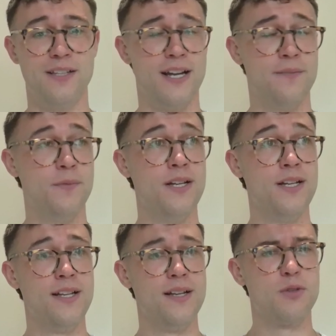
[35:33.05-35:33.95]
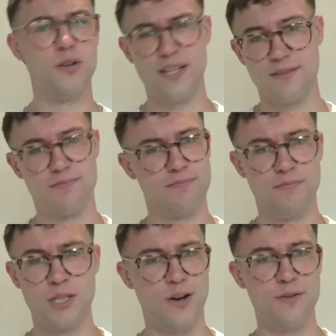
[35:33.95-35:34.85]
And I'm sure that's
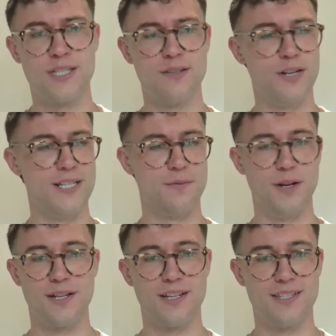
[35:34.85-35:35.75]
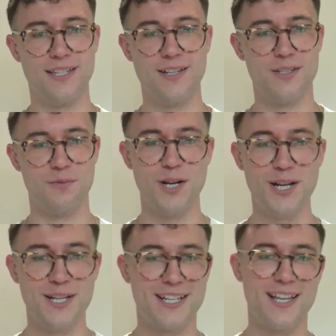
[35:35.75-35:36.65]
majority reason why we continue to
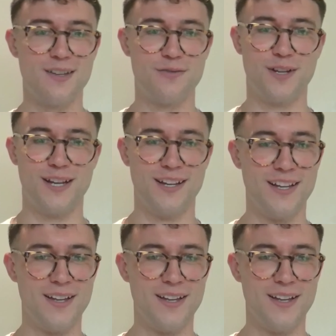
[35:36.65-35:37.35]
work together for